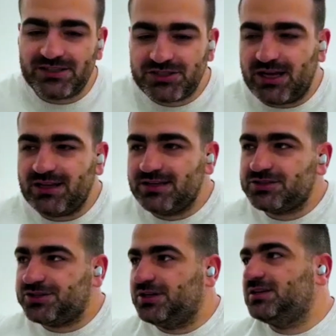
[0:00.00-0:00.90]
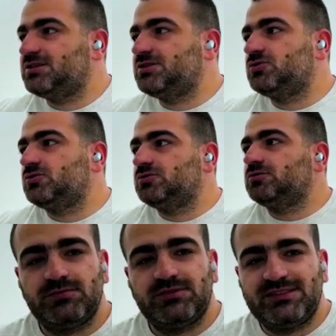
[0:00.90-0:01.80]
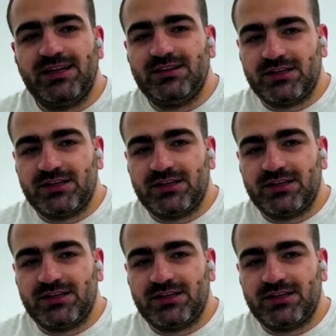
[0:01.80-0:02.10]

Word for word: challenge is to set